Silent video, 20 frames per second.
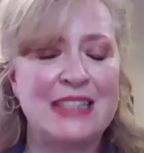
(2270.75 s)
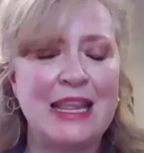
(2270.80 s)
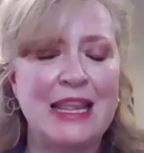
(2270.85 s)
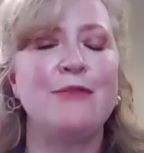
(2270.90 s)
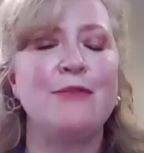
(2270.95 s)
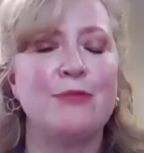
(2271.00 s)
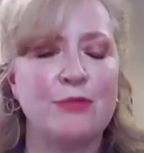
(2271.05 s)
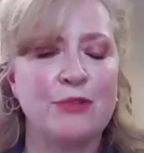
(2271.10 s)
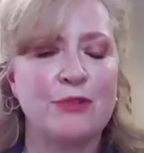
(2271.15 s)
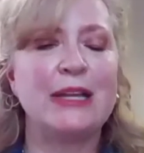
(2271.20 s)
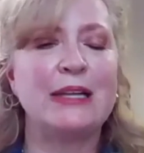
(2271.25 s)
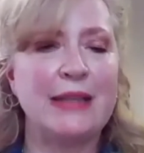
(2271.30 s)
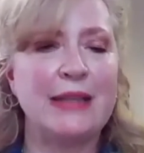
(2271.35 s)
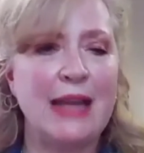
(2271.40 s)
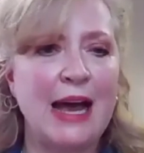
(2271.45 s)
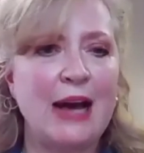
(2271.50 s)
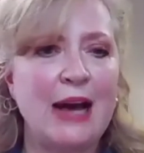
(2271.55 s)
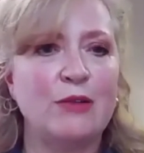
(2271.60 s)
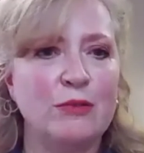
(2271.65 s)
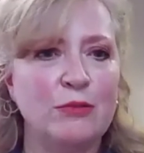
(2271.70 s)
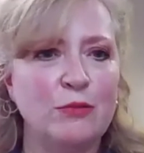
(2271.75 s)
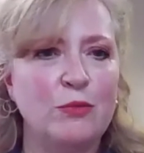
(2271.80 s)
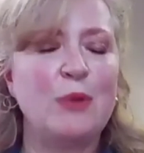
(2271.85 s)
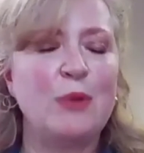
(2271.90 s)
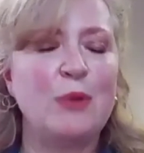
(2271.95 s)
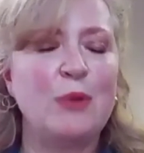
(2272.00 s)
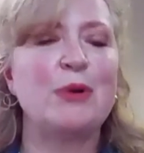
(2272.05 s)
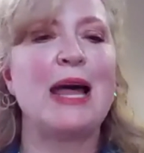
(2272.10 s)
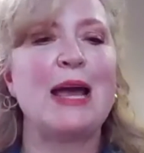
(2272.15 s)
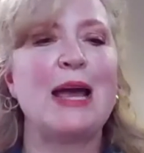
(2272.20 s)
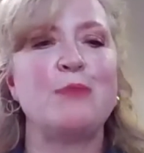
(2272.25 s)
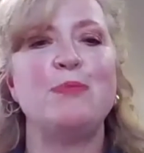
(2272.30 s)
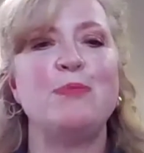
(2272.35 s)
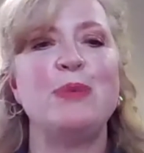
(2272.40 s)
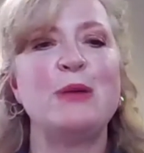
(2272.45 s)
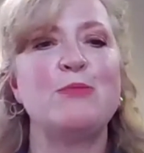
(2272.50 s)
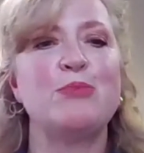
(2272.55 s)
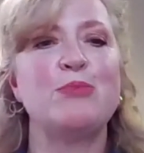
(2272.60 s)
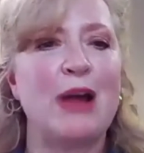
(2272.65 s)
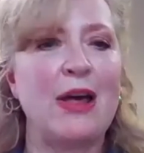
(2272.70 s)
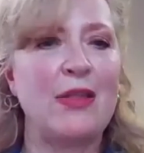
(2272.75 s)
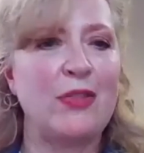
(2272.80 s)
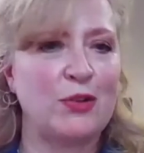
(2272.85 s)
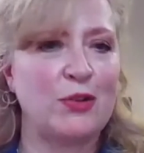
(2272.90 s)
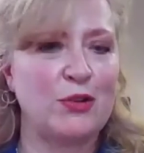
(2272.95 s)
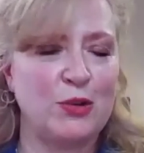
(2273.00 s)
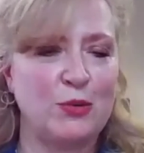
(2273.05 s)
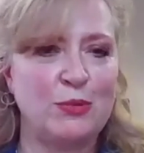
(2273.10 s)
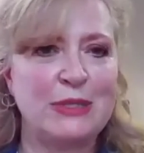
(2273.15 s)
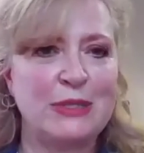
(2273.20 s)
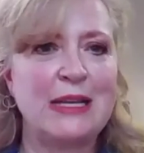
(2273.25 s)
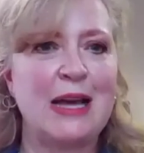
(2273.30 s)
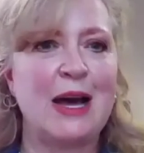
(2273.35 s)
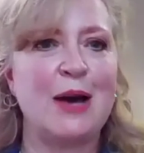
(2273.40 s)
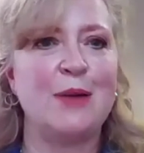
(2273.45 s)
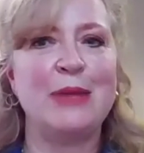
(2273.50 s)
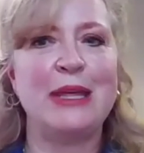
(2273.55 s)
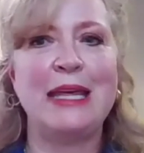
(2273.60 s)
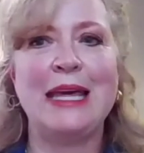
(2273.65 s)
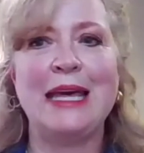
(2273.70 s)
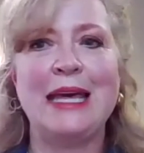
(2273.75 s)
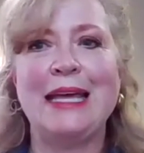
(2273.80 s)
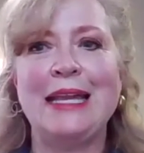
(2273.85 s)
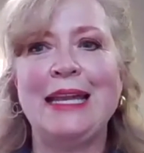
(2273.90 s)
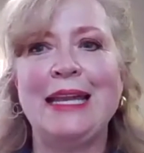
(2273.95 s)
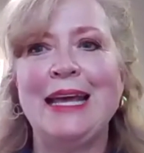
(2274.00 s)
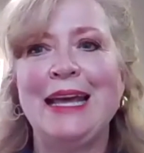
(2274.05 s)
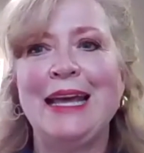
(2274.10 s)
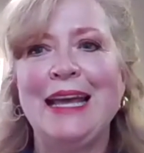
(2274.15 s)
They freaked out. We were like Big Brother who was coming in.